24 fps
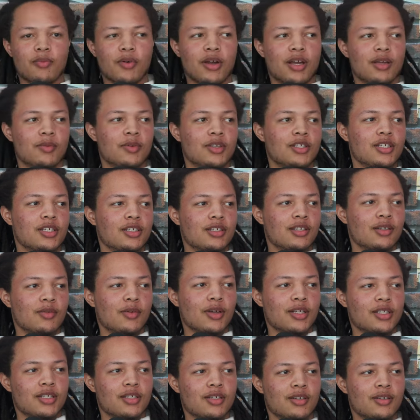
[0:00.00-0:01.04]
I probably be just to
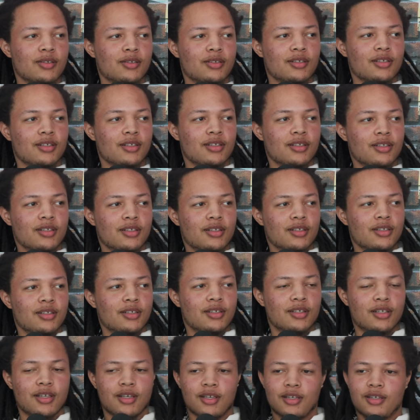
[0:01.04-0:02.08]
myself. When you go up
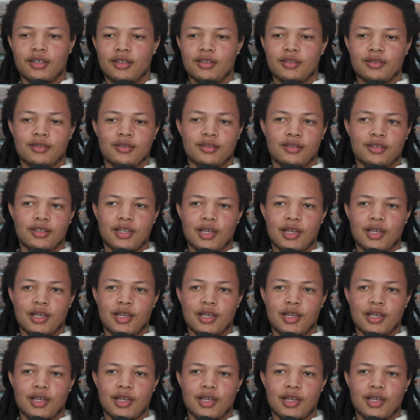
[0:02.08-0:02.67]
there, yeah, yeah.